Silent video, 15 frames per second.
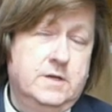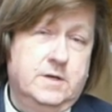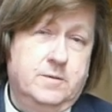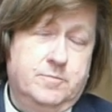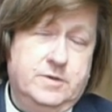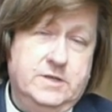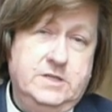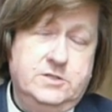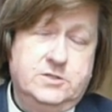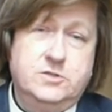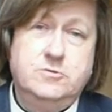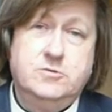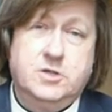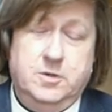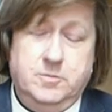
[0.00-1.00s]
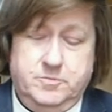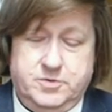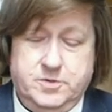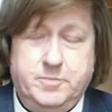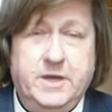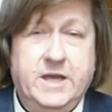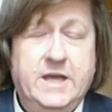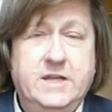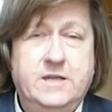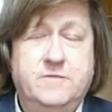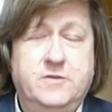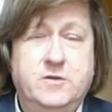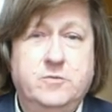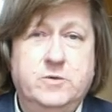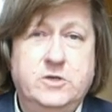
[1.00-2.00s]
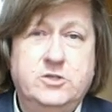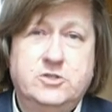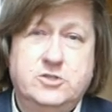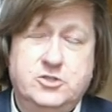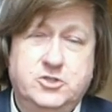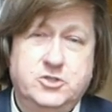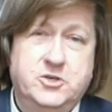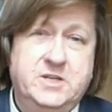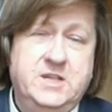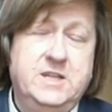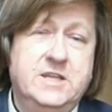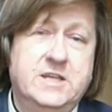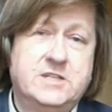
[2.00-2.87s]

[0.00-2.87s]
And please do come prepared if you wish to join in